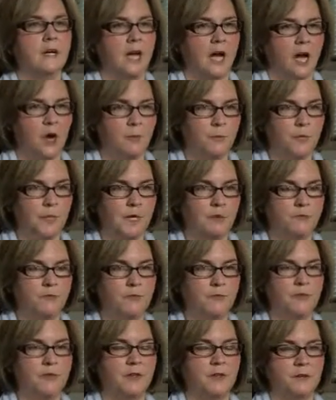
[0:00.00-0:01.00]
how many
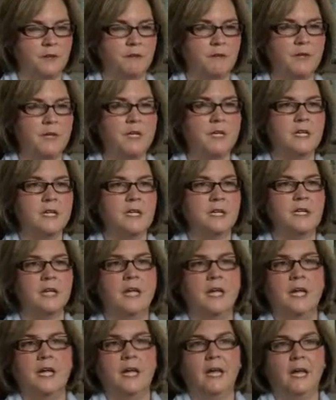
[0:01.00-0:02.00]
there have been
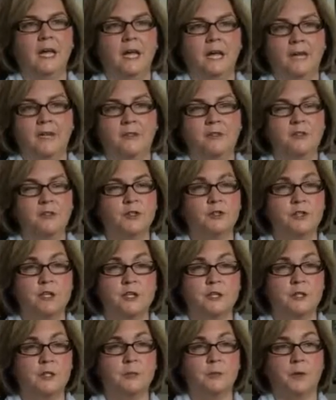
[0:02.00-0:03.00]
and
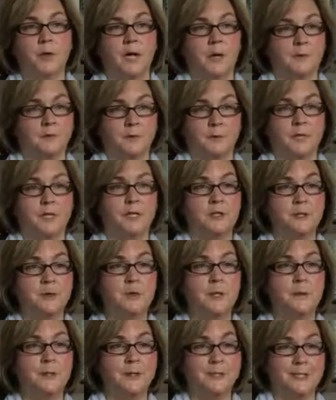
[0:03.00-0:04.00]
suggest that perhaps when they
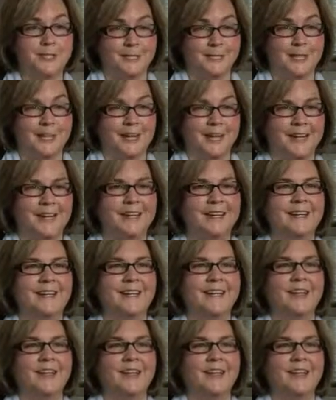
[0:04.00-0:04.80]
do come in today